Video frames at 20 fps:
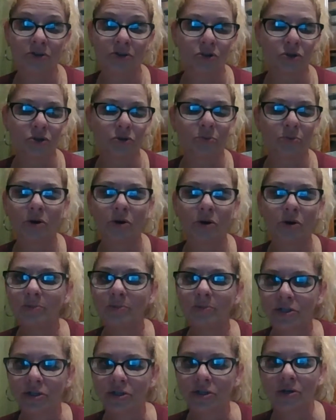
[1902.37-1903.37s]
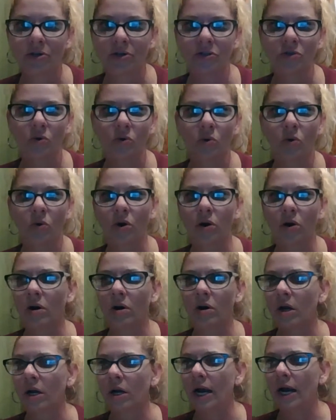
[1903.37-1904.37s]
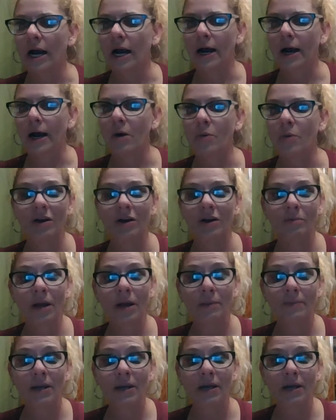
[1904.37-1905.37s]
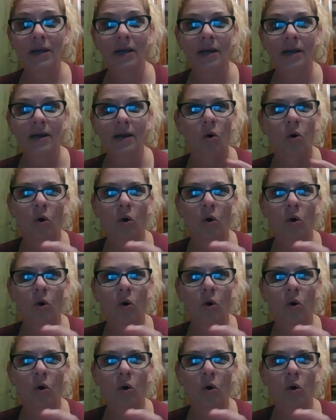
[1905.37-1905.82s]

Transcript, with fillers: to post pictures or uh, whatever it might be,